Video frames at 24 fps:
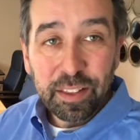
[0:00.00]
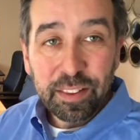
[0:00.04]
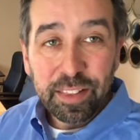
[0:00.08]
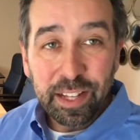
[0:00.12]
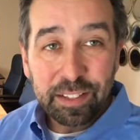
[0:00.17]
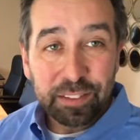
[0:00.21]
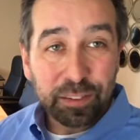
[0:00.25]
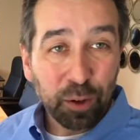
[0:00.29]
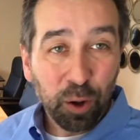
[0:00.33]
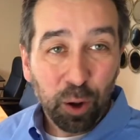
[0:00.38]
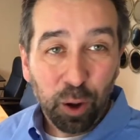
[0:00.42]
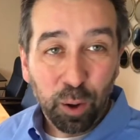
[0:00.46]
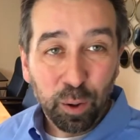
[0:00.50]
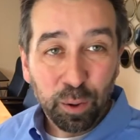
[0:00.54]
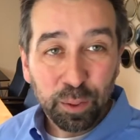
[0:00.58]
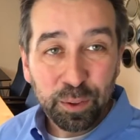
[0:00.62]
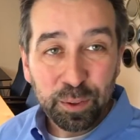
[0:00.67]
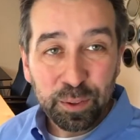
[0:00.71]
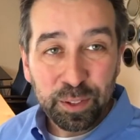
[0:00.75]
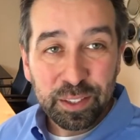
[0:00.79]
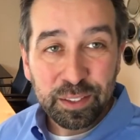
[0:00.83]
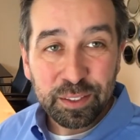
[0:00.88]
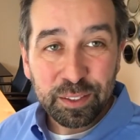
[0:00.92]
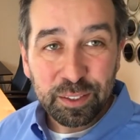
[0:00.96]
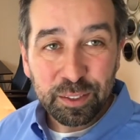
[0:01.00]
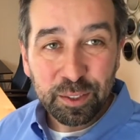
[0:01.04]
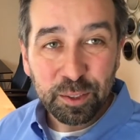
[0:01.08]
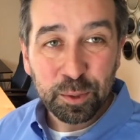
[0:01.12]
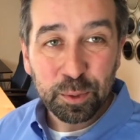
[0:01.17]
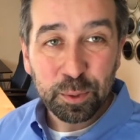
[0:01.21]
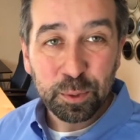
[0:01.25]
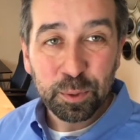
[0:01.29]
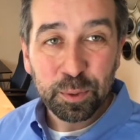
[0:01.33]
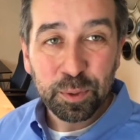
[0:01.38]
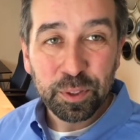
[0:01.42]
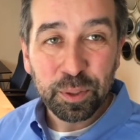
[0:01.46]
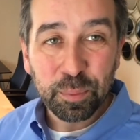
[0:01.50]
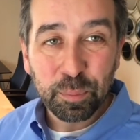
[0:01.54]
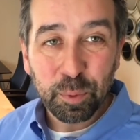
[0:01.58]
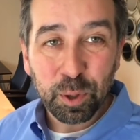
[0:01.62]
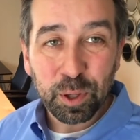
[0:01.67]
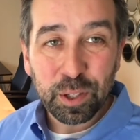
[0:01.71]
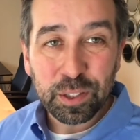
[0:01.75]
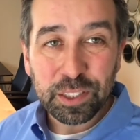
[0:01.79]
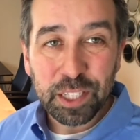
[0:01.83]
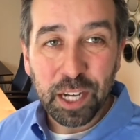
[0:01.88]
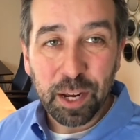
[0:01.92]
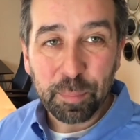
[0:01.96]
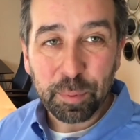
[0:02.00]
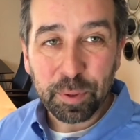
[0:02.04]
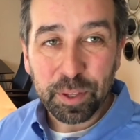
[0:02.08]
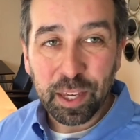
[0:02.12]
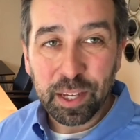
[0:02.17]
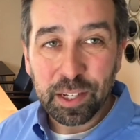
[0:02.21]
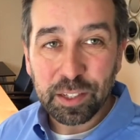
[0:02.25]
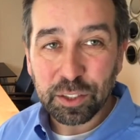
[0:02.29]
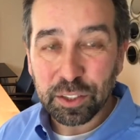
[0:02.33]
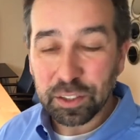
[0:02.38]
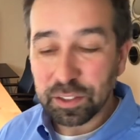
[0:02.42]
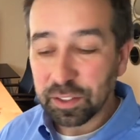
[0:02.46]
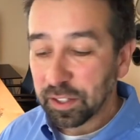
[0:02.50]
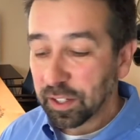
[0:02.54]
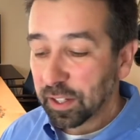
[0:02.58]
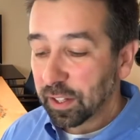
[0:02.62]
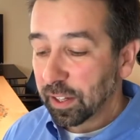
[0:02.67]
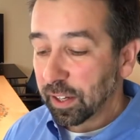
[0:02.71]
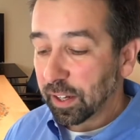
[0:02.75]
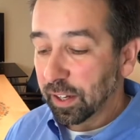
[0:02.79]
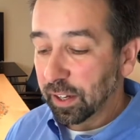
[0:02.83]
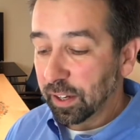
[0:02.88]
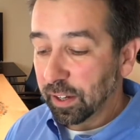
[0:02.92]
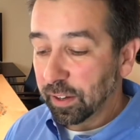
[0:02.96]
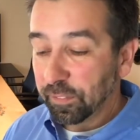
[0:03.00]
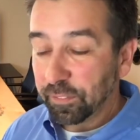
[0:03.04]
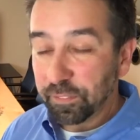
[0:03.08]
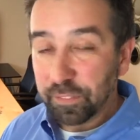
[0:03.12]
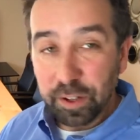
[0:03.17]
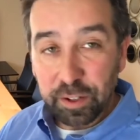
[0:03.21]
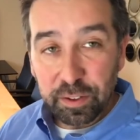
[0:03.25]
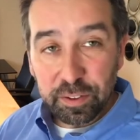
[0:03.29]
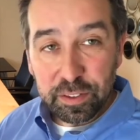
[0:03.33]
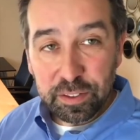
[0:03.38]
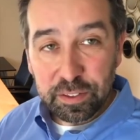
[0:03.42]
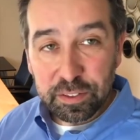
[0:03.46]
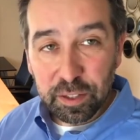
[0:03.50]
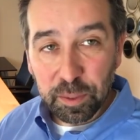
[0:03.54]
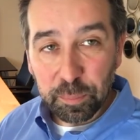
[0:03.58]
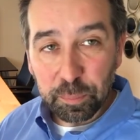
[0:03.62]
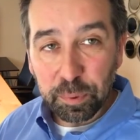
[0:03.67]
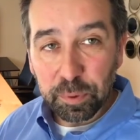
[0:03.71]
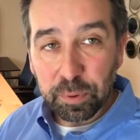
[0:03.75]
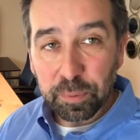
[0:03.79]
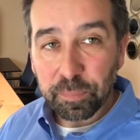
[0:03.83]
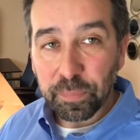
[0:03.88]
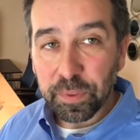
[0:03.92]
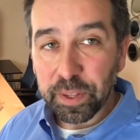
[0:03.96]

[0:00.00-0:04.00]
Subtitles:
That's all there is to the mortgage application. Fairly simple.